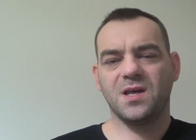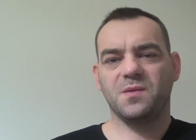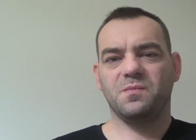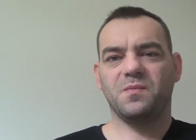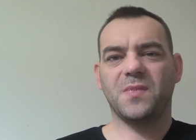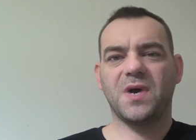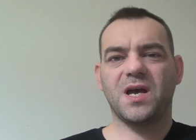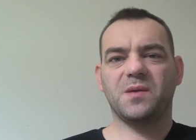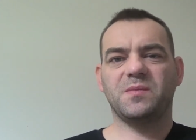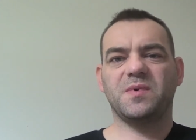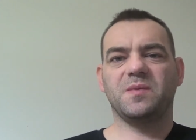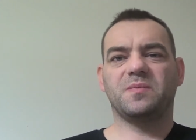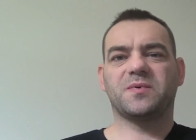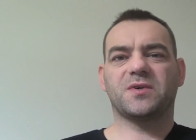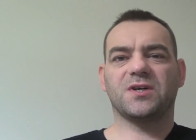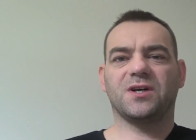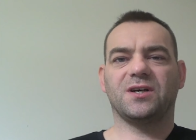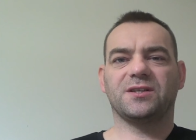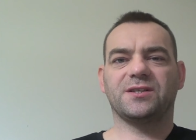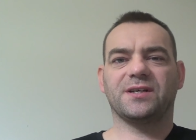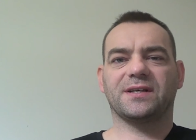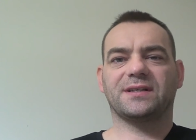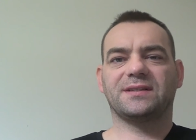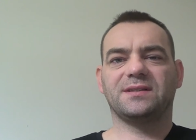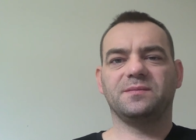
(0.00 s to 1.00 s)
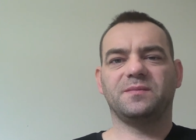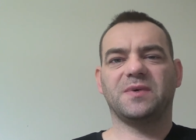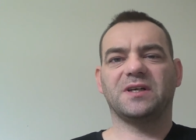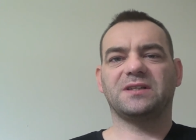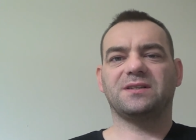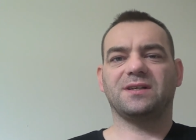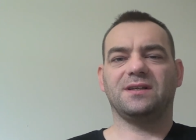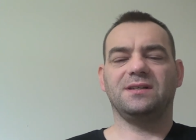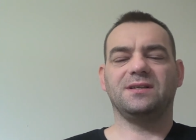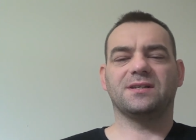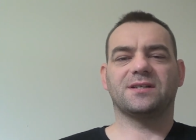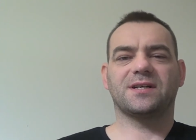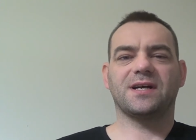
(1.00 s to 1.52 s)
Maybe product,
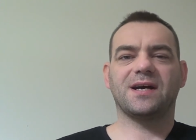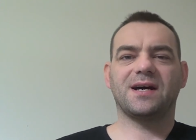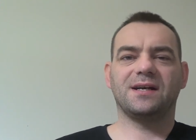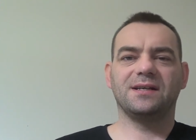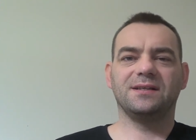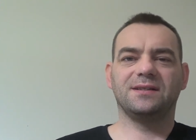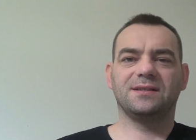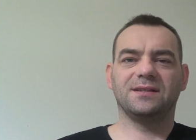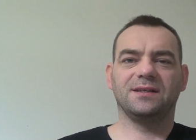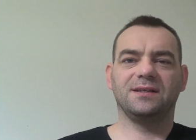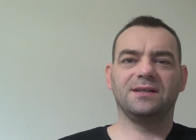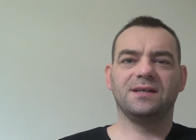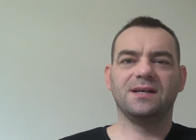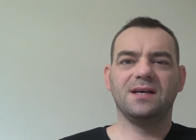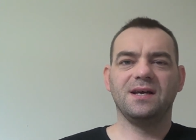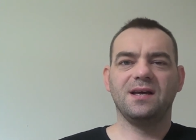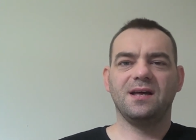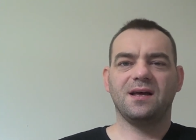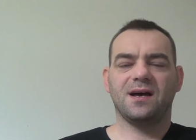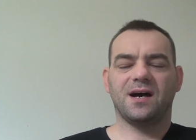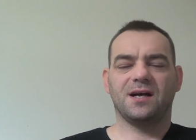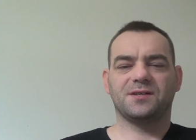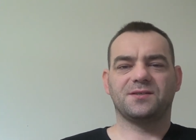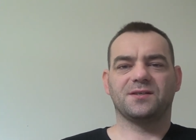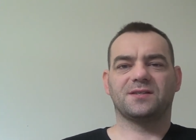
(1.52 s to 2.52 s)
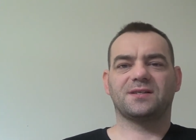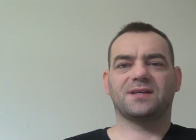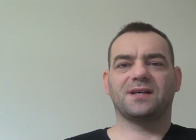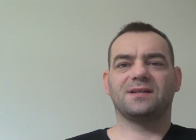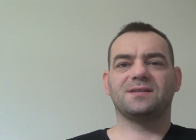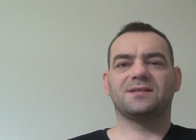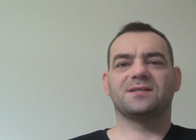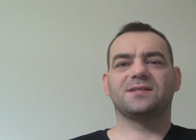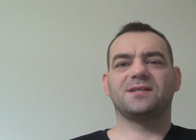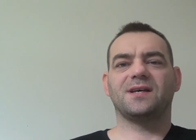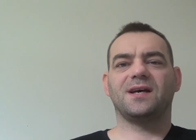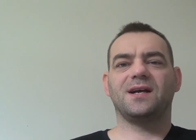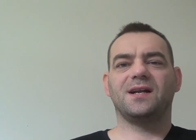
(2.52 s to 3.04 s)
but in reality, I just can
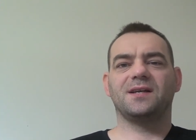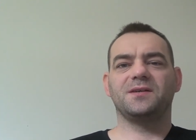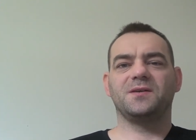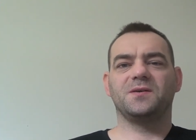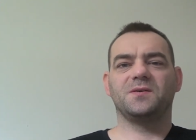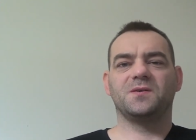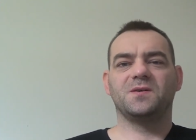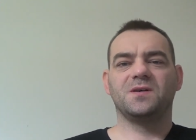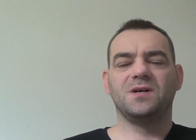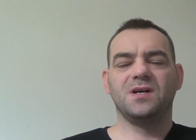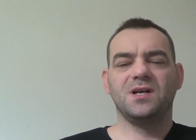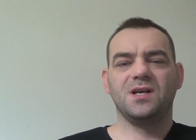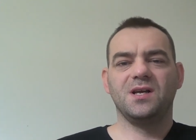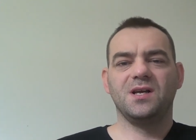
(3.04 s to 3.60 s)
sell you